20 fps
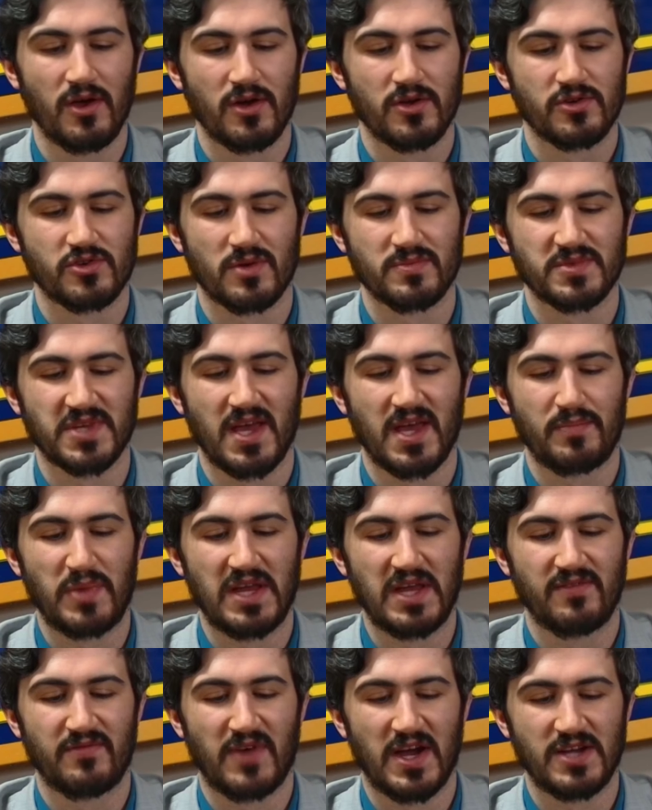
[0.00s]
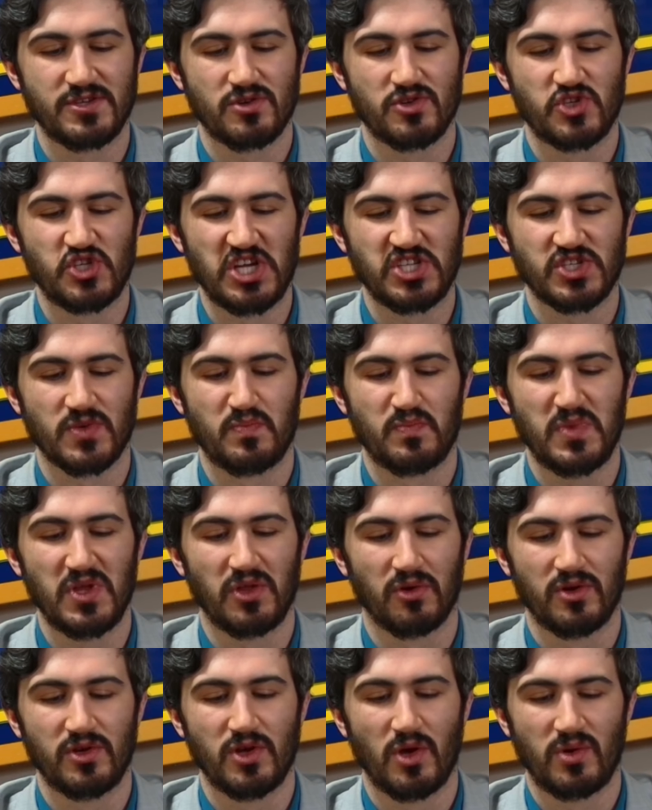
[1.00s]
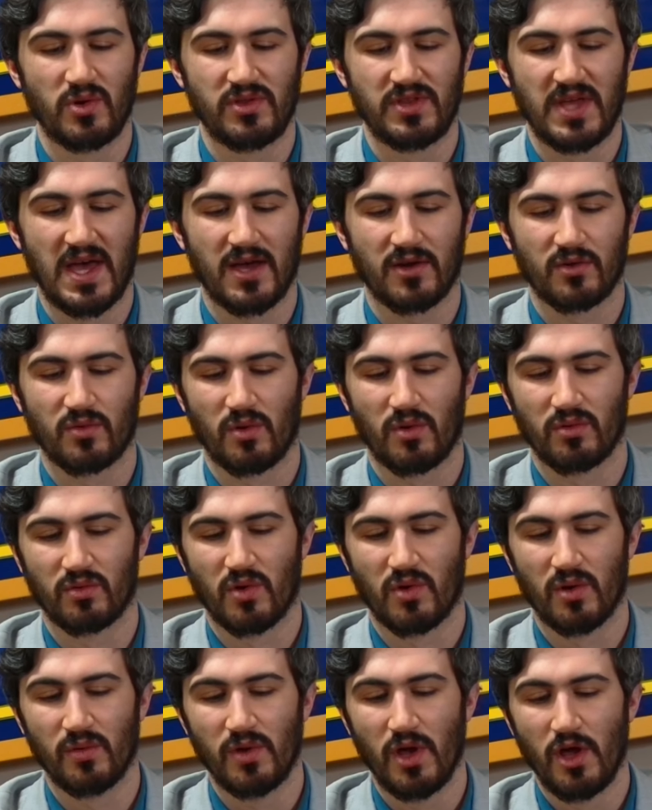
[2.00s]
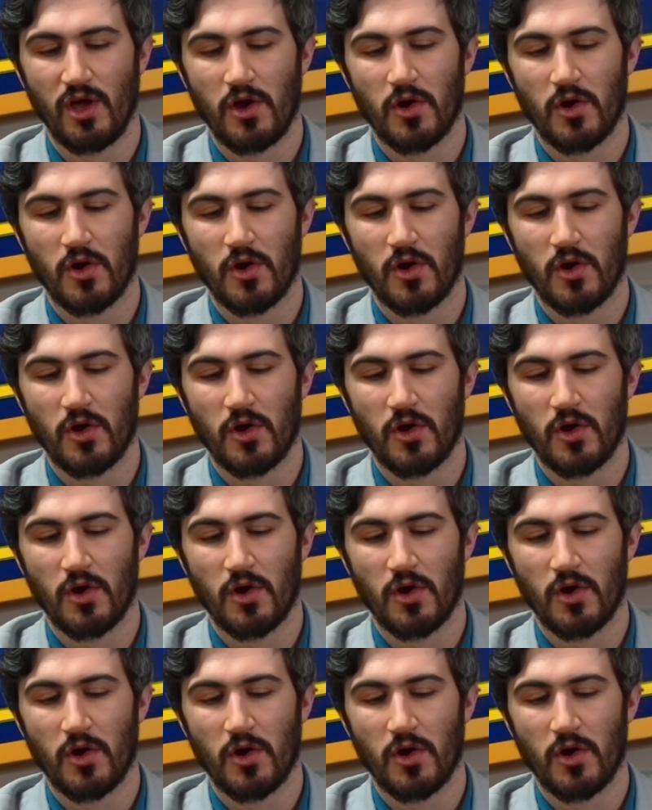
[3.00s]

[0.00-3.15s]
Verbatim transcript: Trump's campaign advisor, Jason Miller, noted that, quote unquote,